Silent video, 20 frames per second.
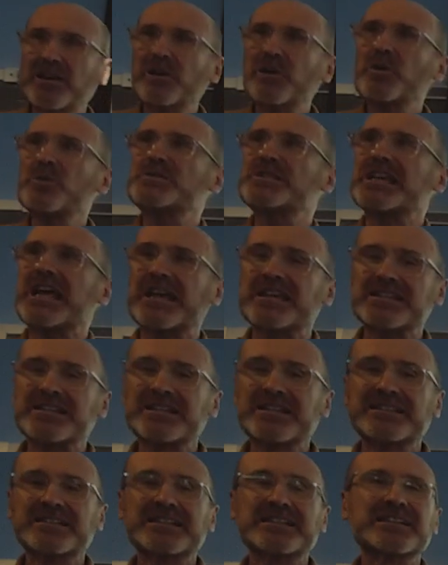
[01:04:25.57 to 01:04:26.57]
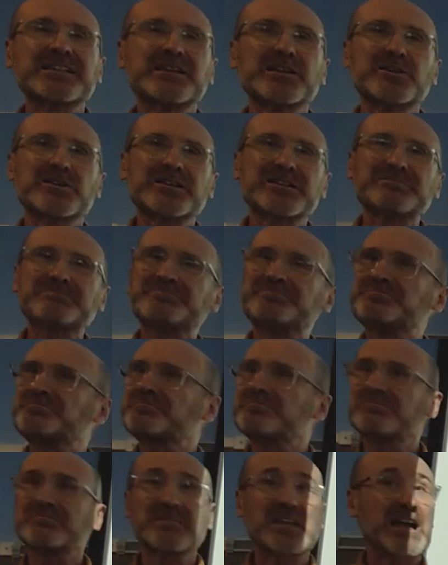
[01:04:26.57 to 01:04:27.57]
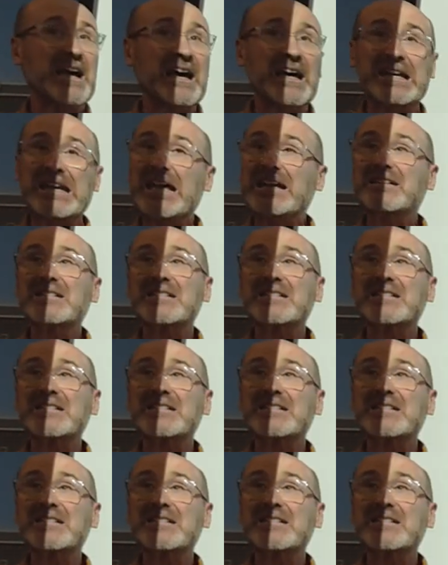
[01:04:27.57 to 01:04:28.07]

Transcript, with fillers: who says, Look, Annette